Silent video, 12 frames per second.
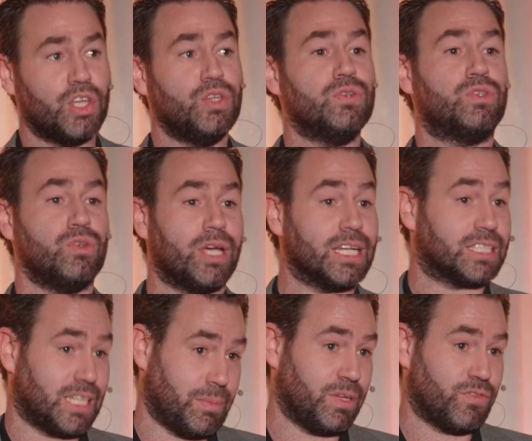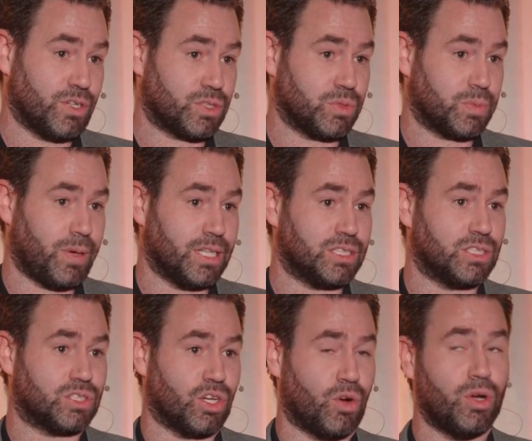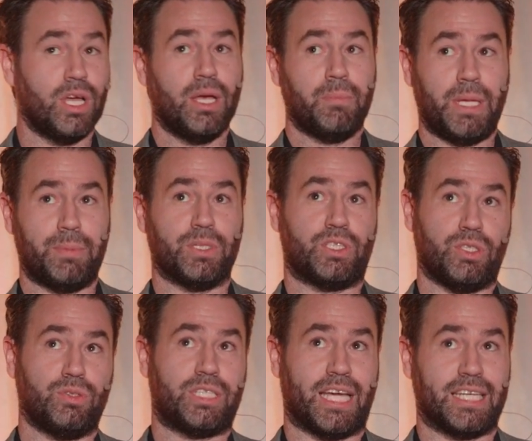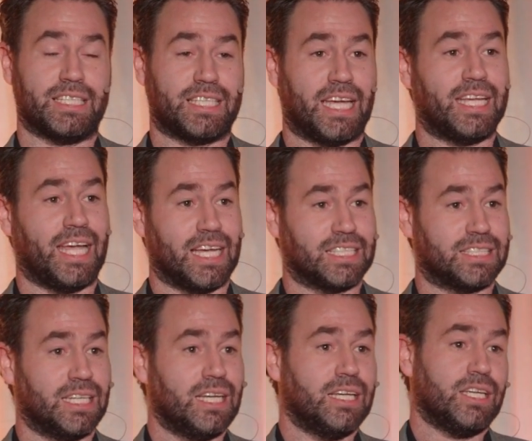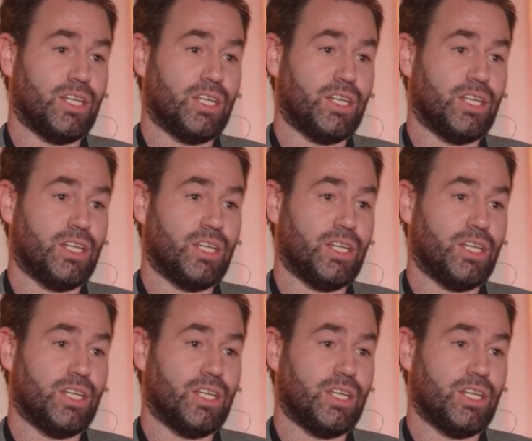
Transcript: You do get some adverse responses, so people do tend to say, yes,